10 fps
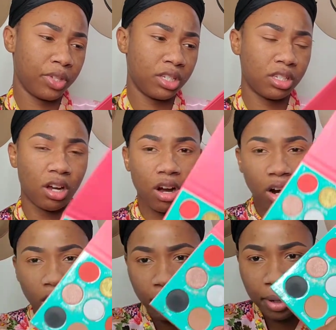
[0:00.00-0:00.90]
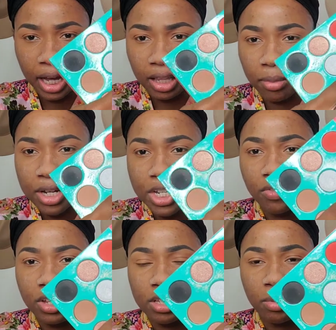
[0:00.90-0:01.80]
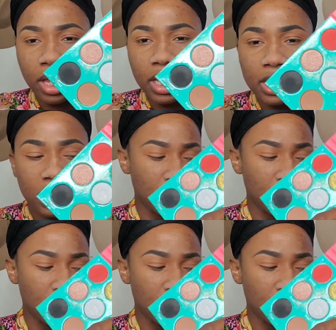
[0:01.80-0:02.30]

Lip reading: Saharan palette by Juvias Place.